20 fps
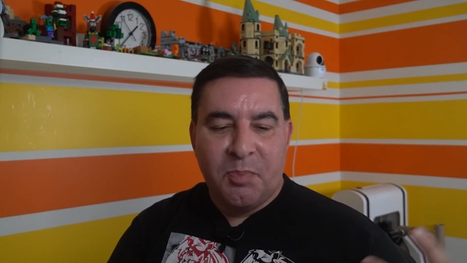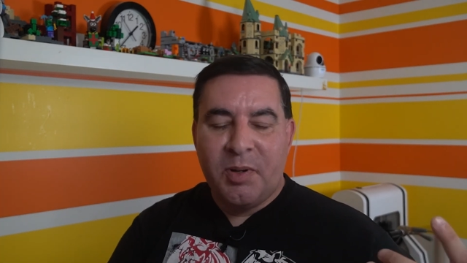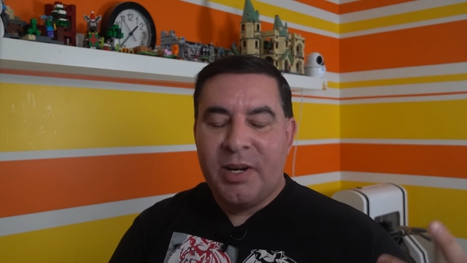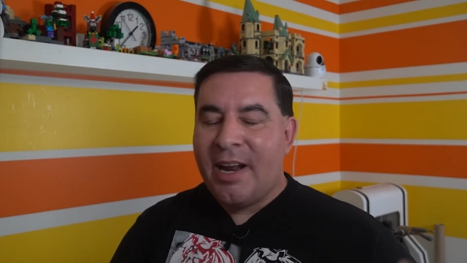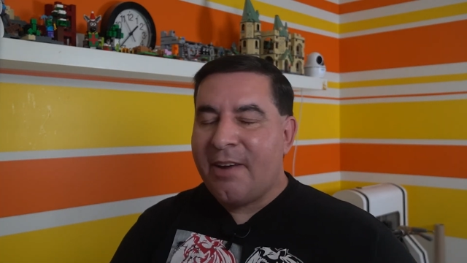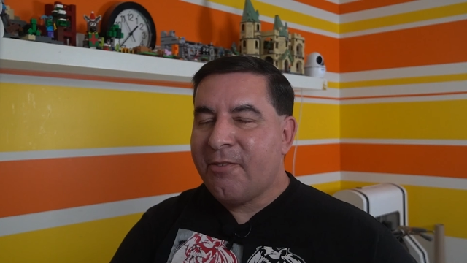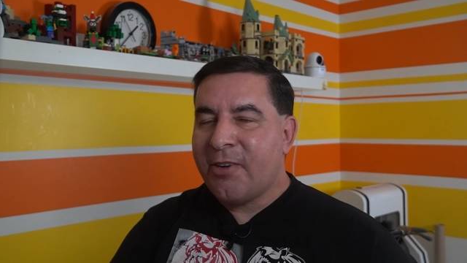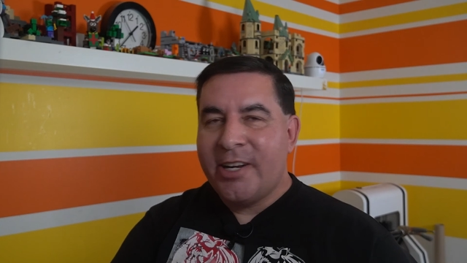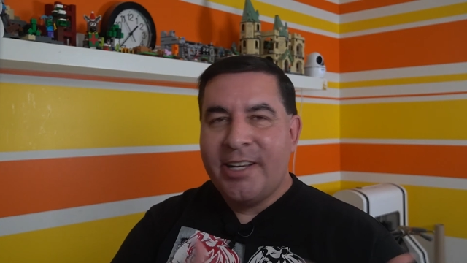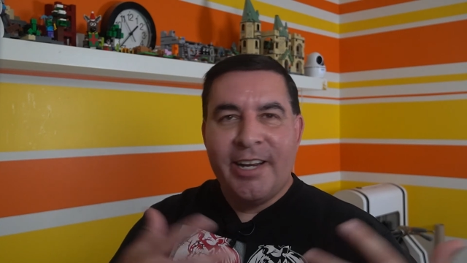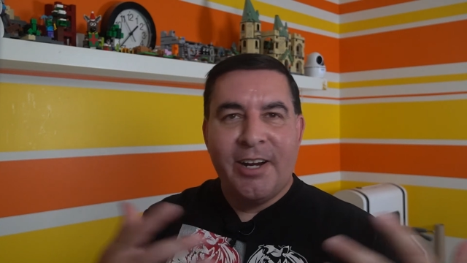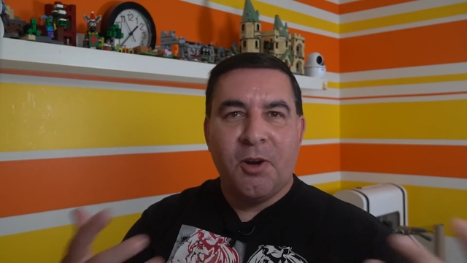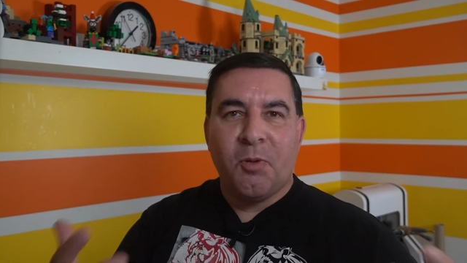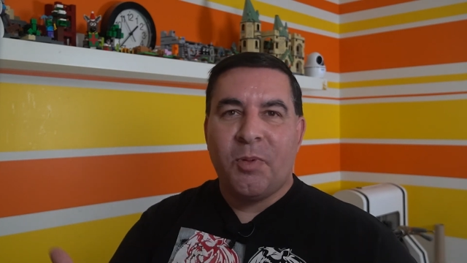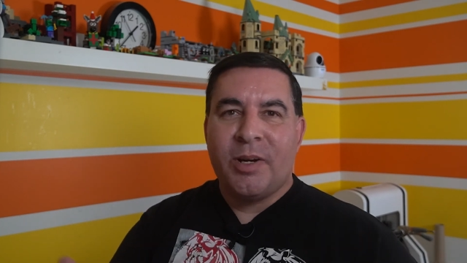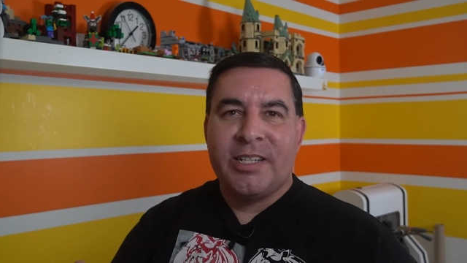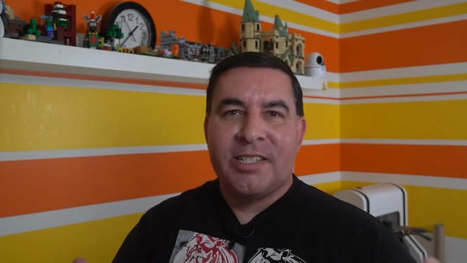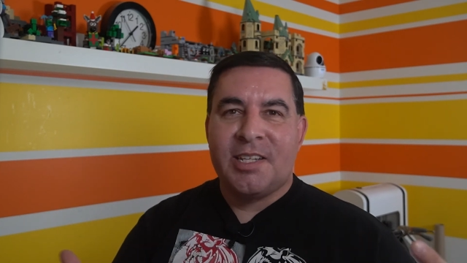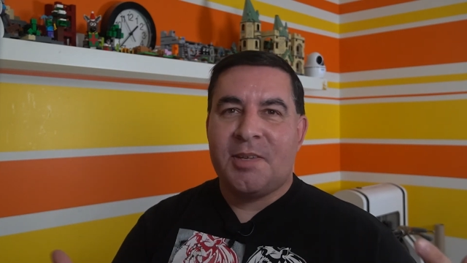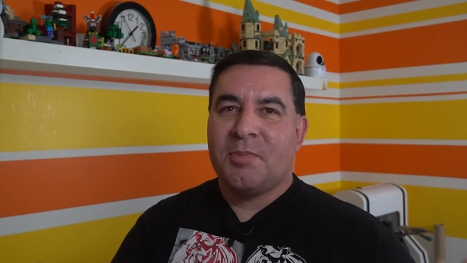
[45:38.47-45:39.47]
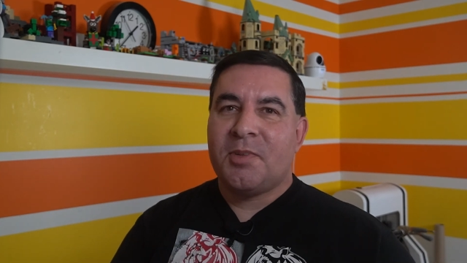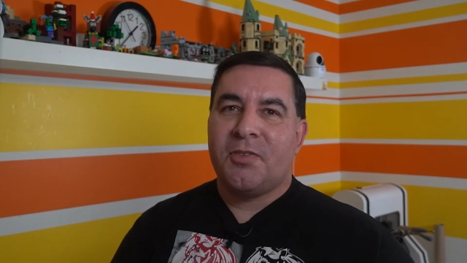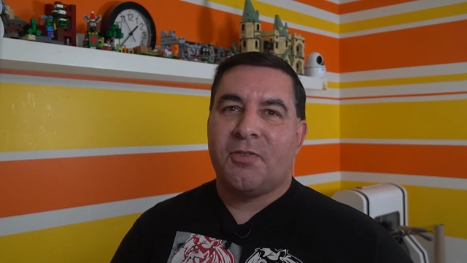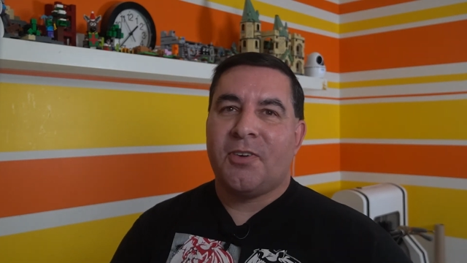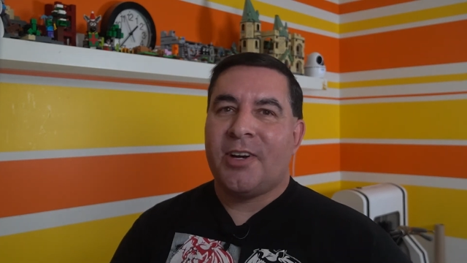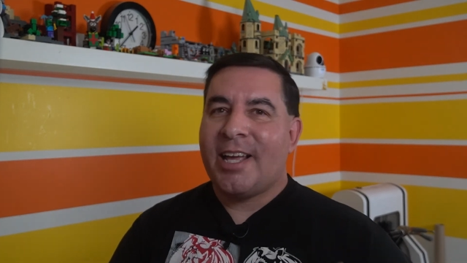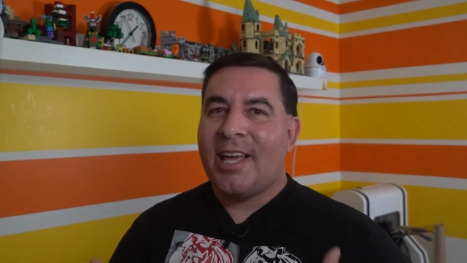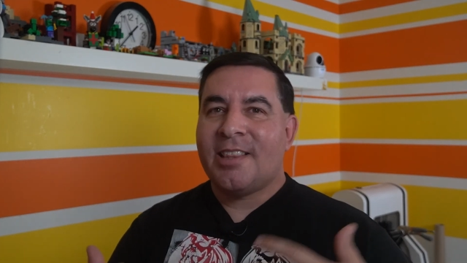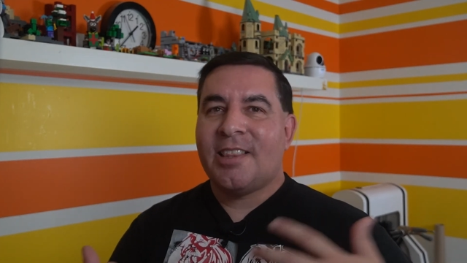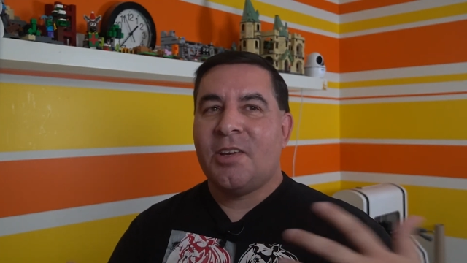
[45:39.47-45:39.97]
But every year we'd seem to
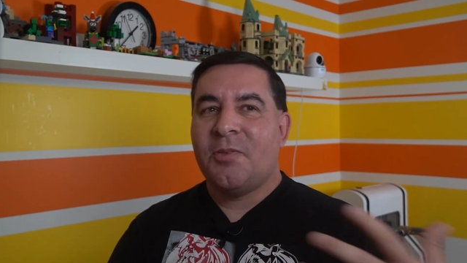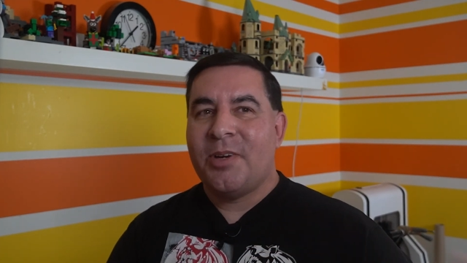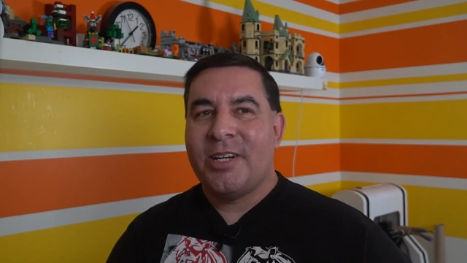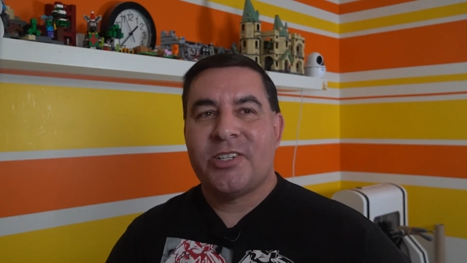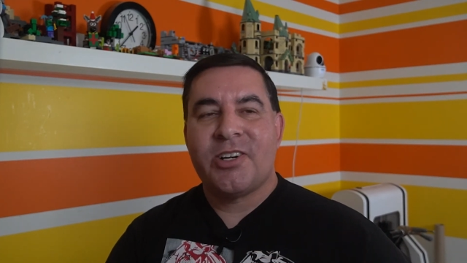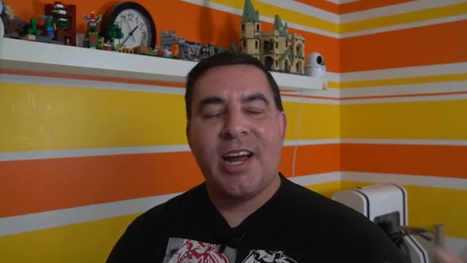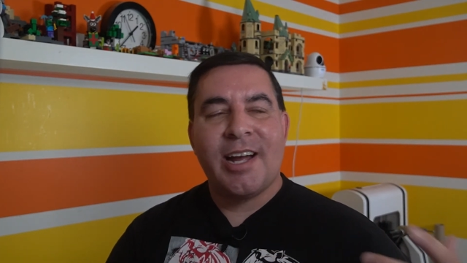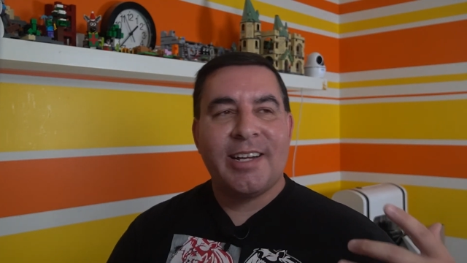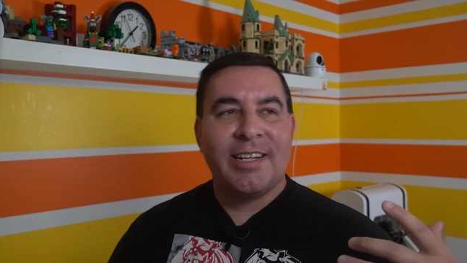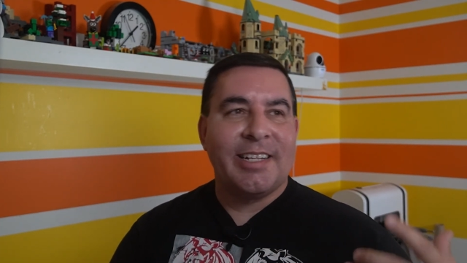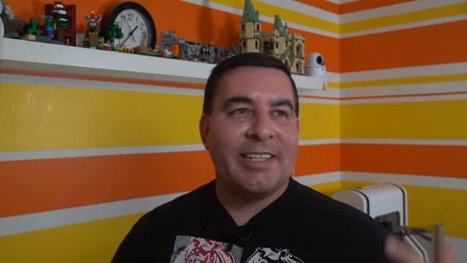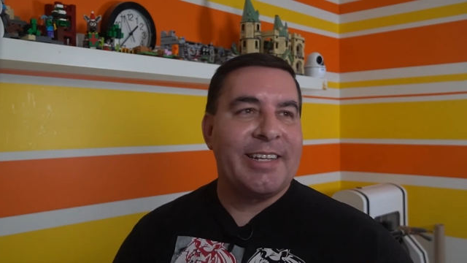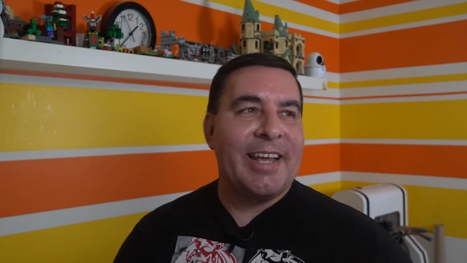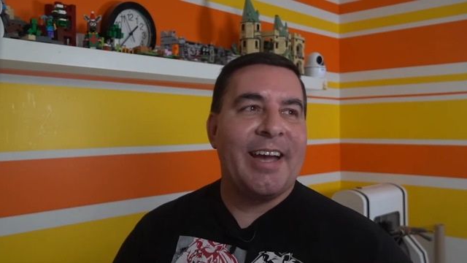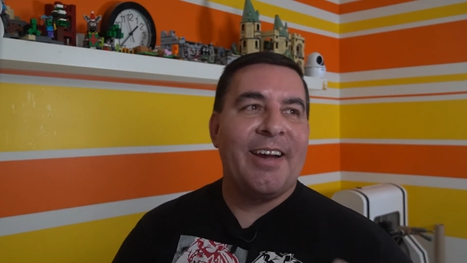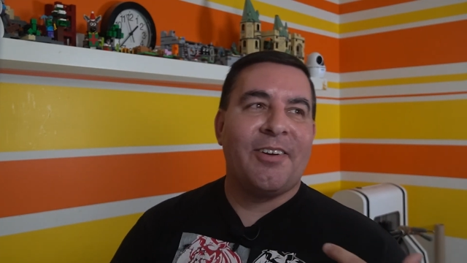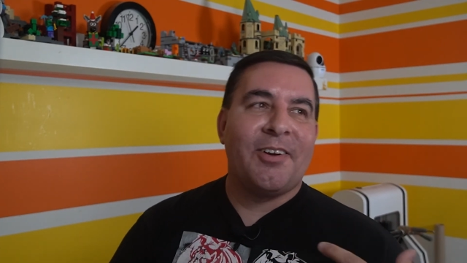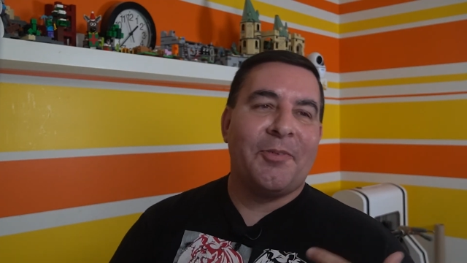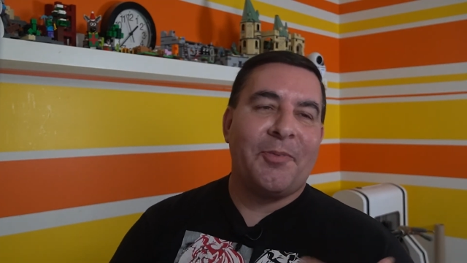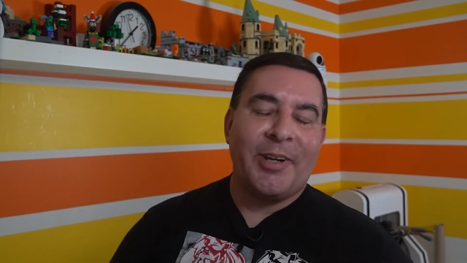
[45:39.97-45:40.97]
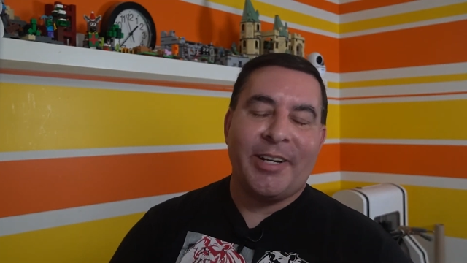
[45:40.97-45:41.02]
forget that we tracked it down,